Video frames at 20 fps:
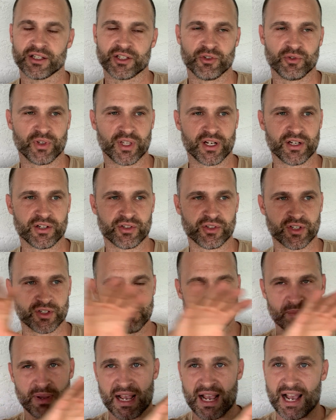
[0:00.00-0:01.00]
get into this
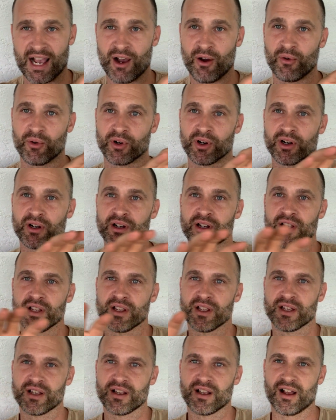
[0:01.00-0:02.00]
power
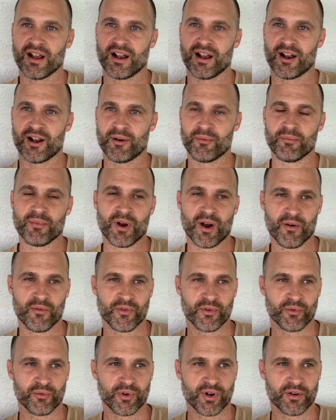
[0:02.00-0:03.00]
of
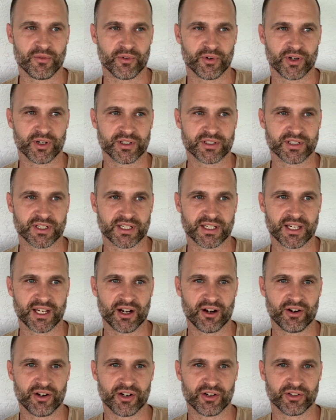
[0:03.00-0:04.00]
the river to
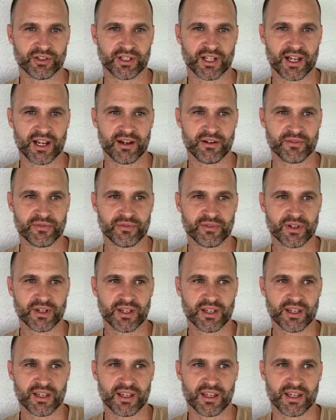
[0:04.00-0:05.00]
carry your life?
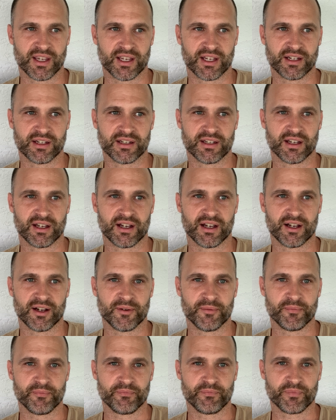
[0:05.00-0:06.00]
And
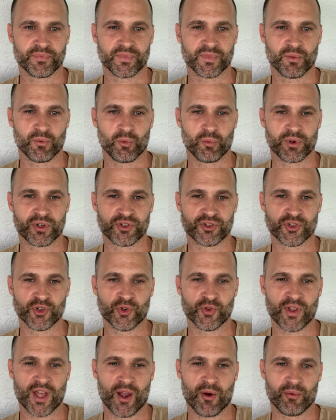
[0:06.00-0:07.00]
when we
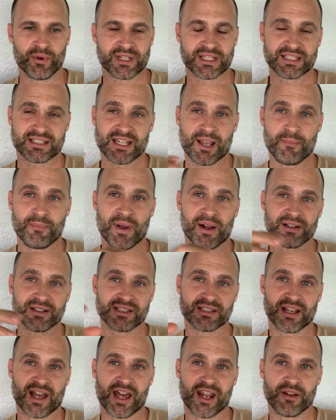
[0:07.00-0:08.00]
do that, we step
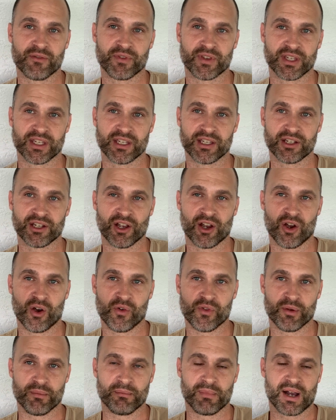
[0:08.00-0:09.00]
outside of the ego,
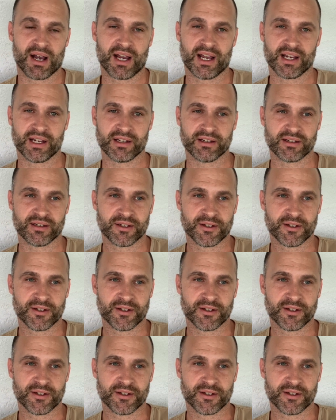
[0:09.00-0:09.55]
the mind,